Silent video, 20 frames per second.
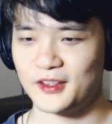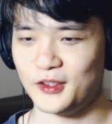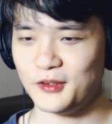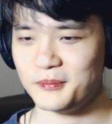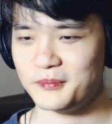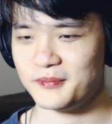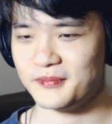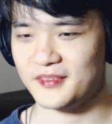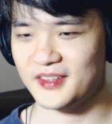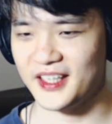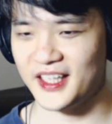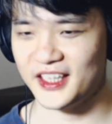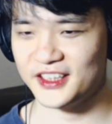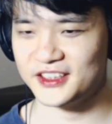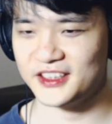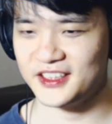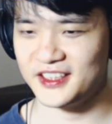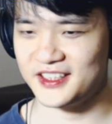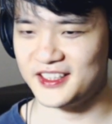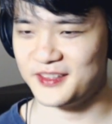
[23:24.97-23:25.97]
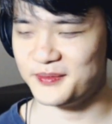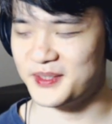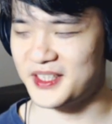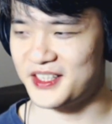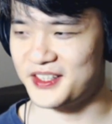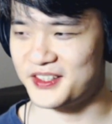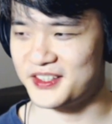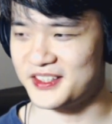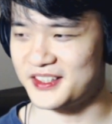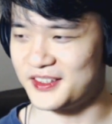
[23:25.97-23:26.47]
Oh, actually, it seems
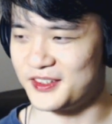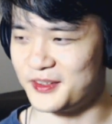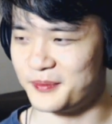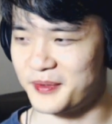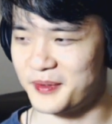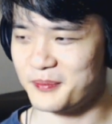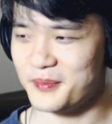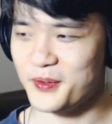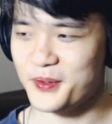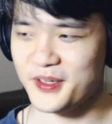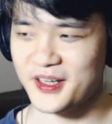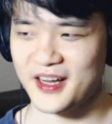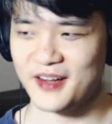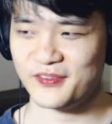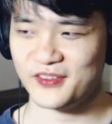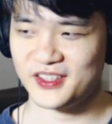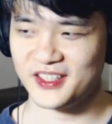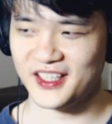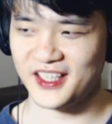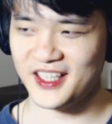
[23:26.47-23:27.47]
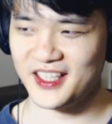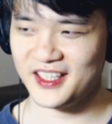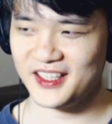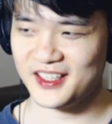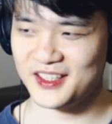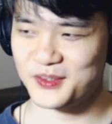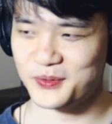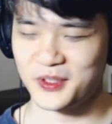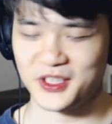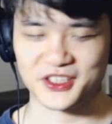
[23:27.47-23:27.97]
that there's a little bit more after the end.
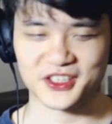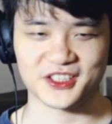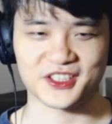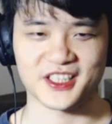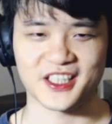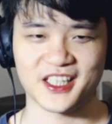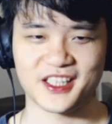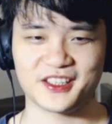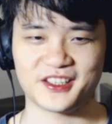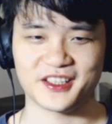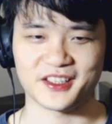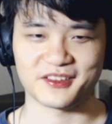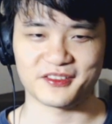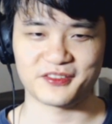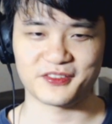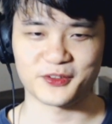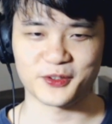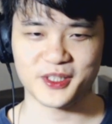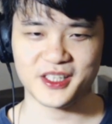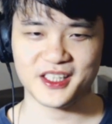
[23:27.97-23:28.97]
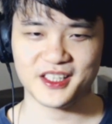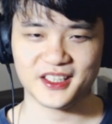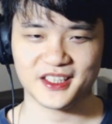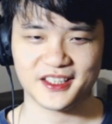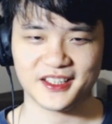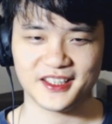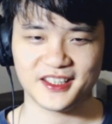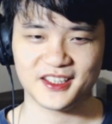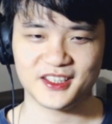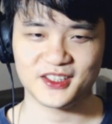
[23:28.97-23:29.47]
Let's watch this together in 3,
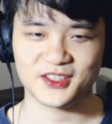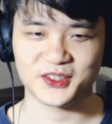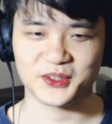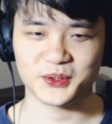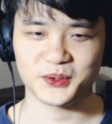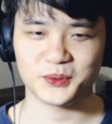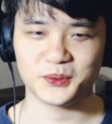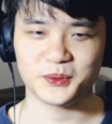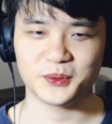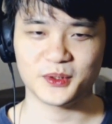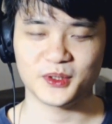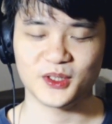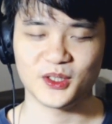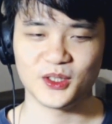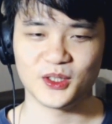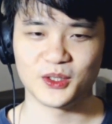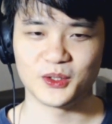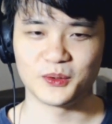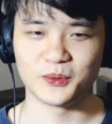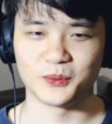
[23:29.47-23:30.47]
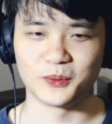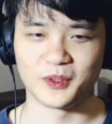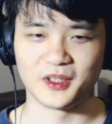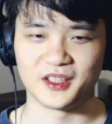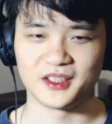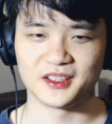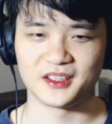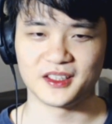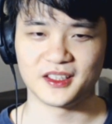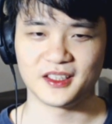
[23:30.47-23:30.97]
2,
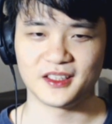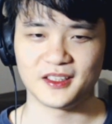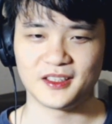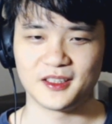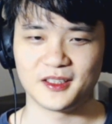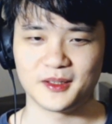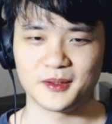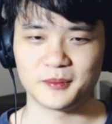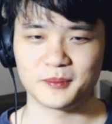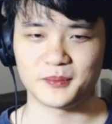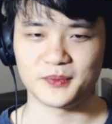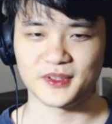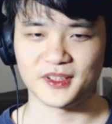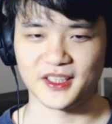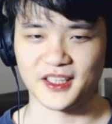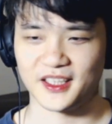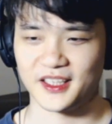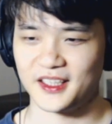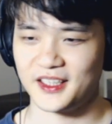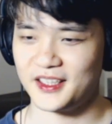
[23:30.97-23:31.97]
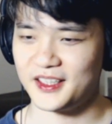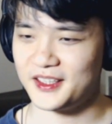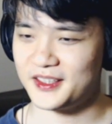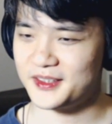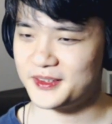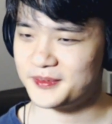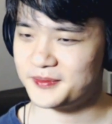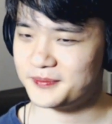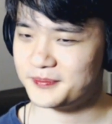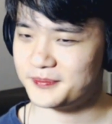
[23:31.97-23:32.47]
1, play.